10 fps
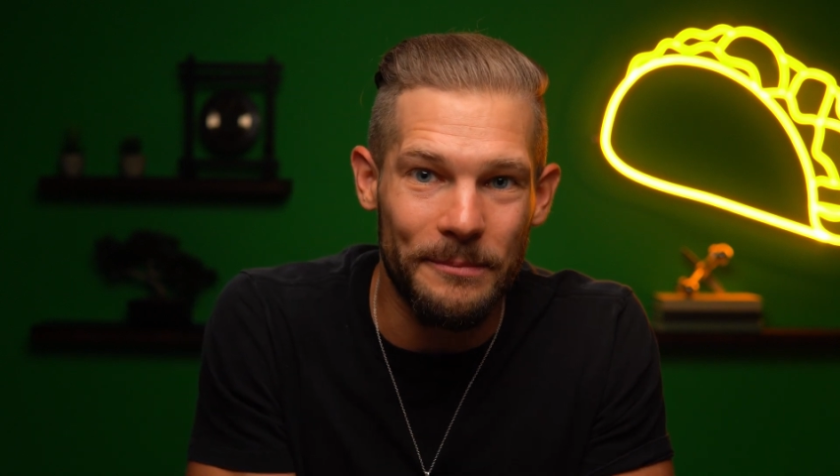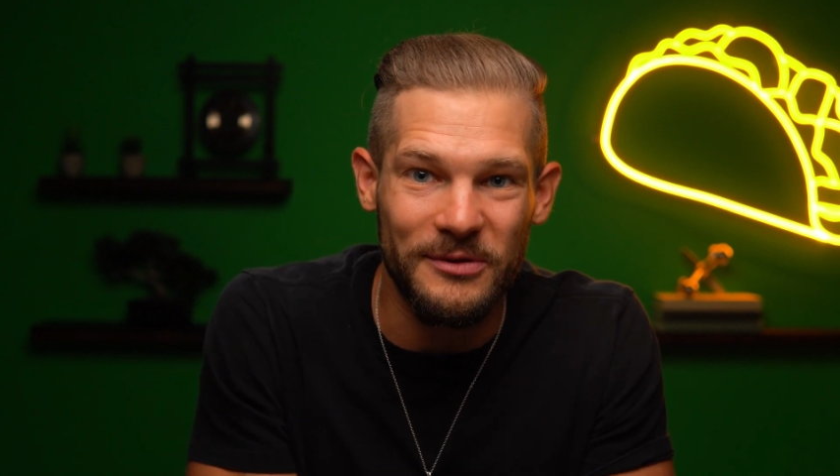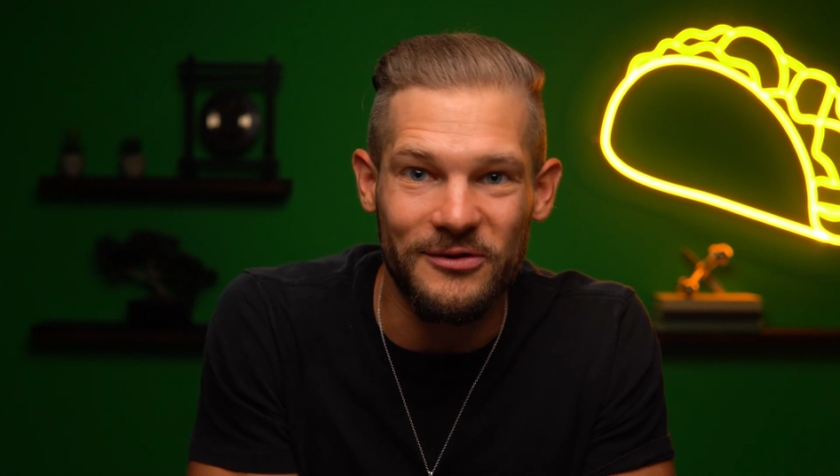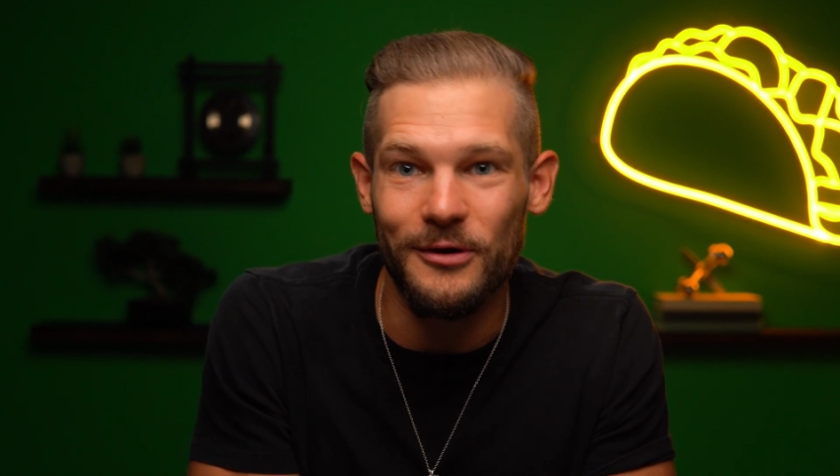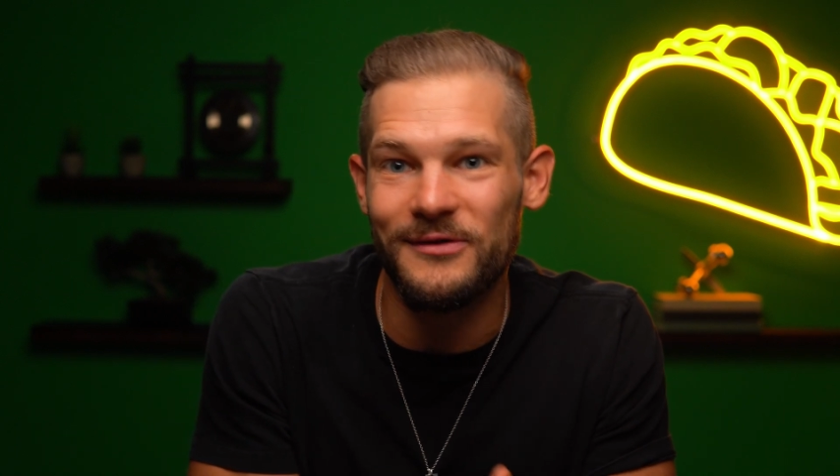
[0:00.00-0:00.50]

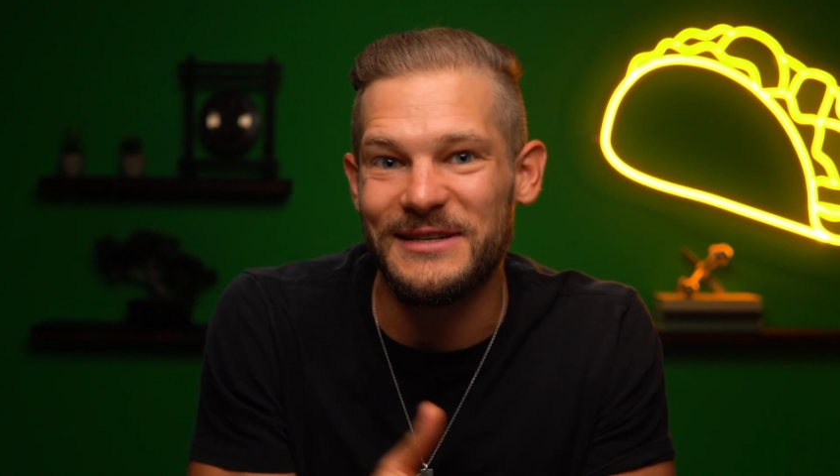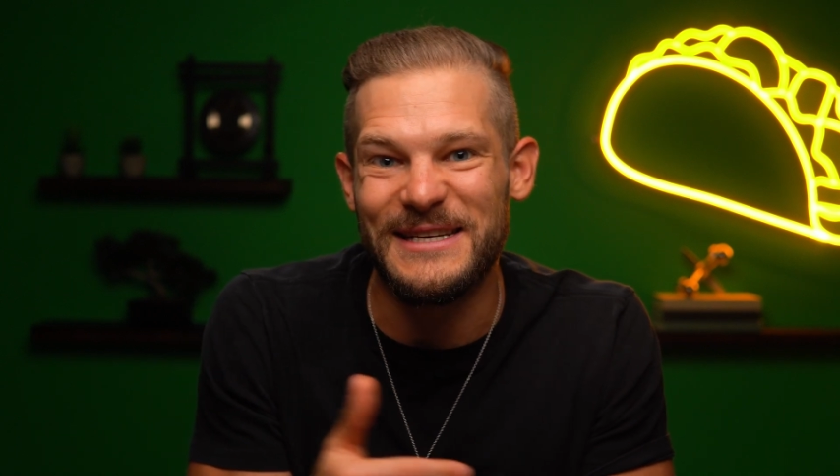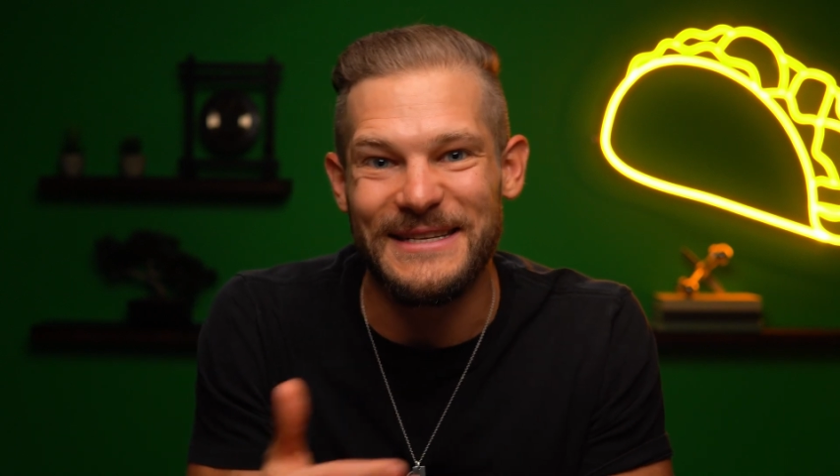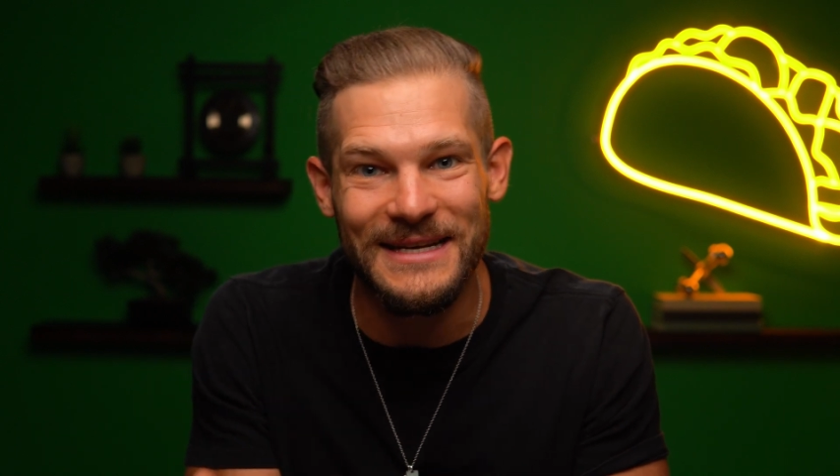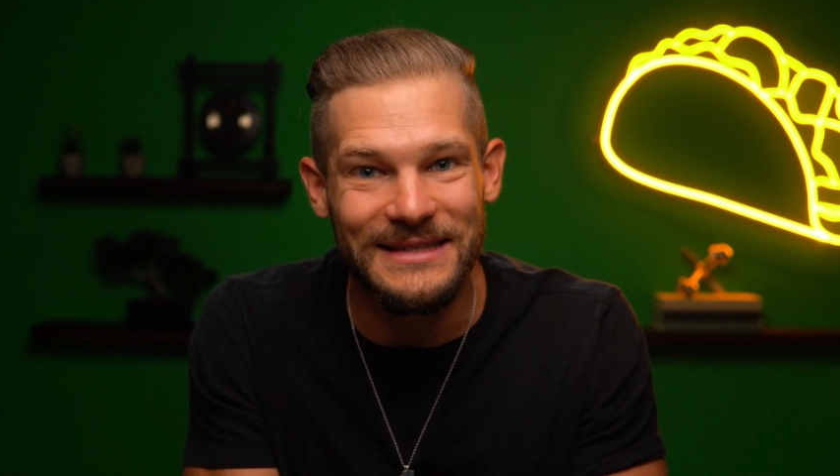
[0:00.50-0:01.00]
episodes
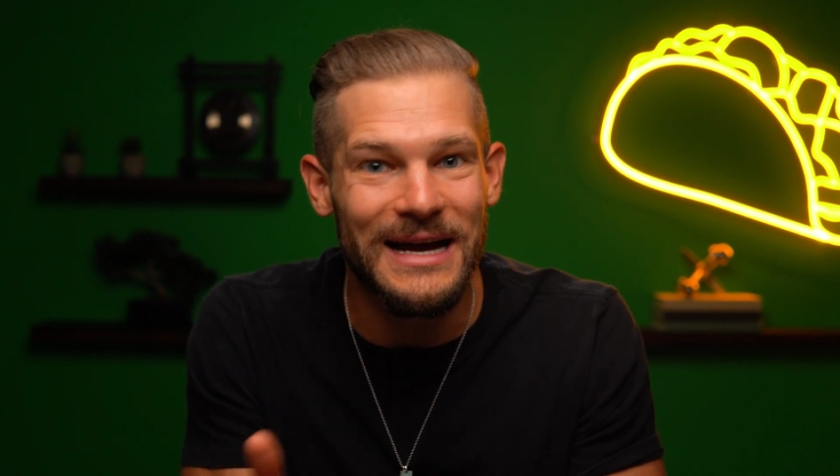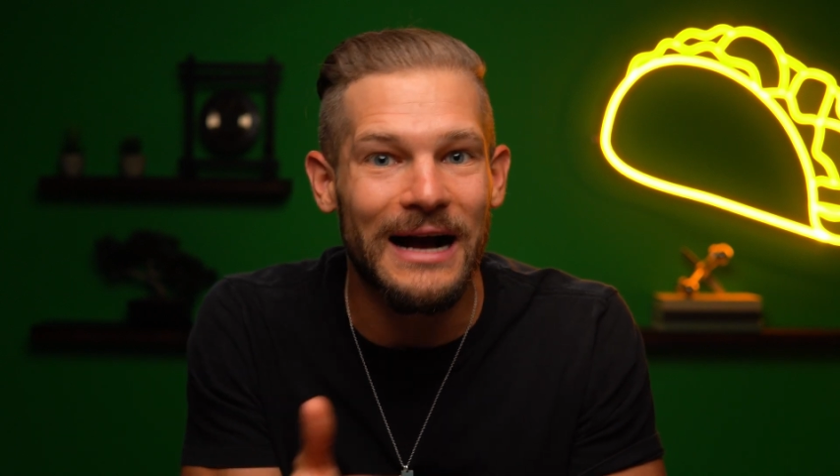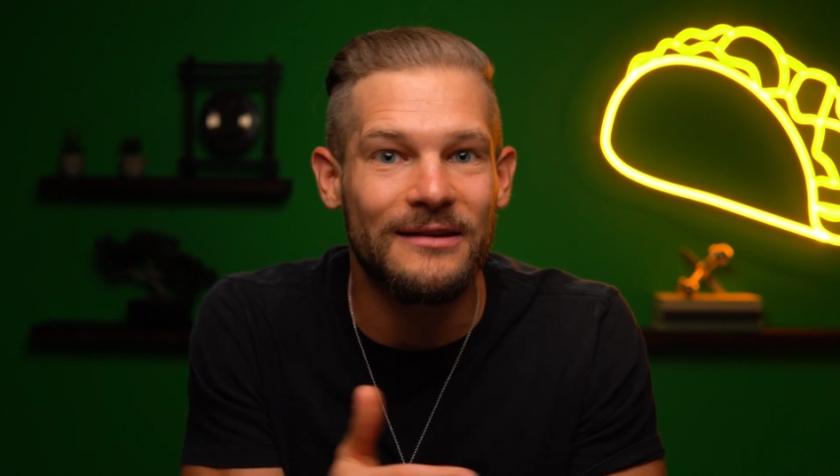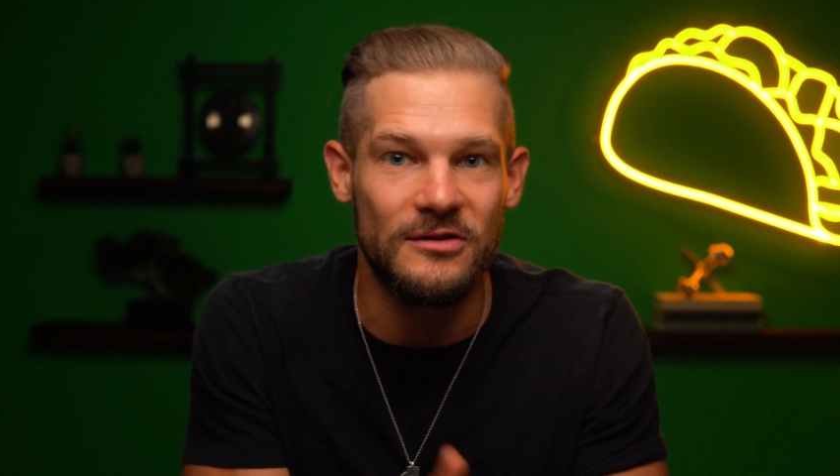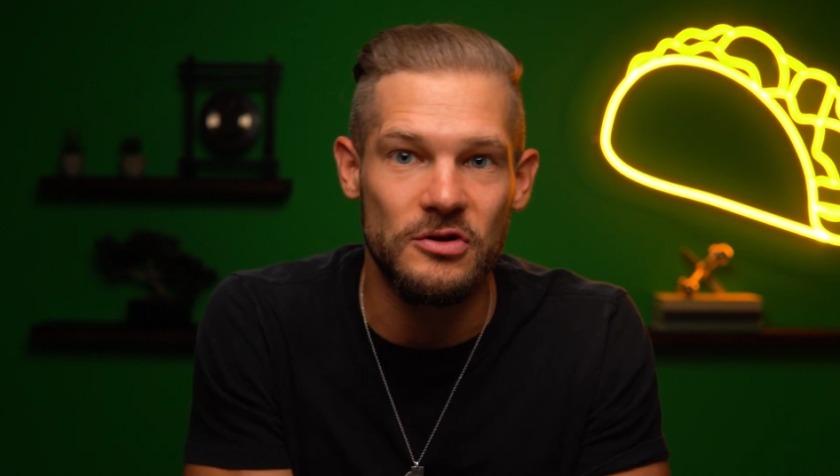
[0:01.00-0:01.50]
into TikToks